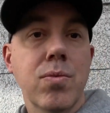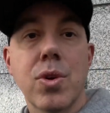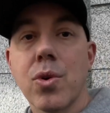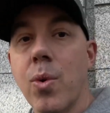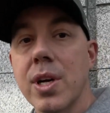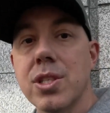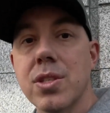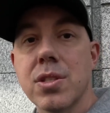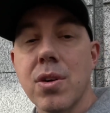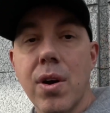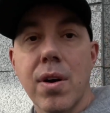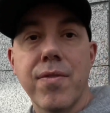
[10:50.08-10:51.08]
Your
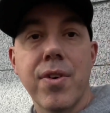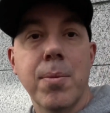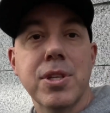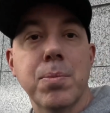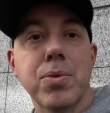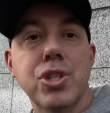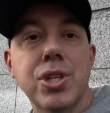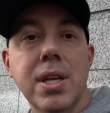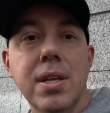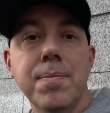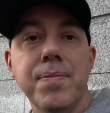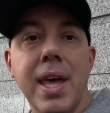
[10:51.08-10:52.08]
questions are very much
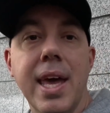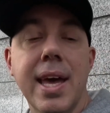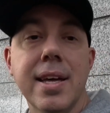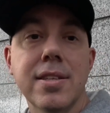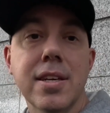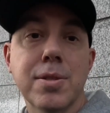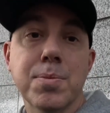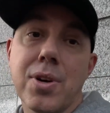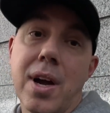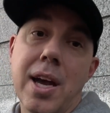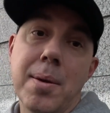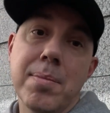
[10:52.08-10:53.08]
appreciated, and yeah,
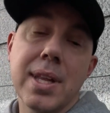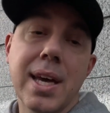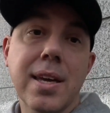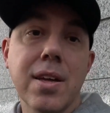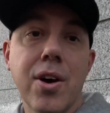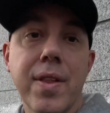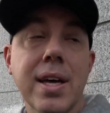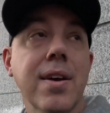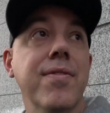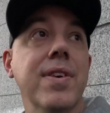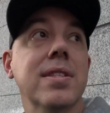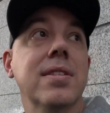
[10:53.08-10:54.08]
subscribe, like, and all that
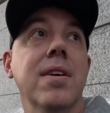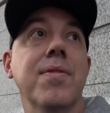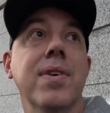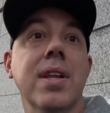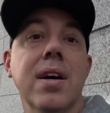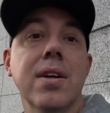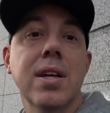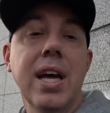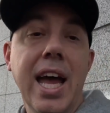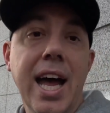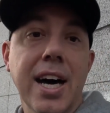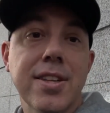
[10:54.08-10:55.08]
fun stuff, and
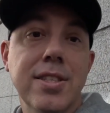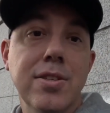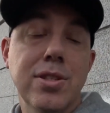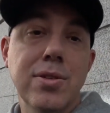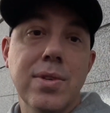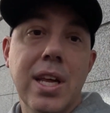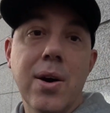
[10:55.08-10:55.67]
I'll see you soon.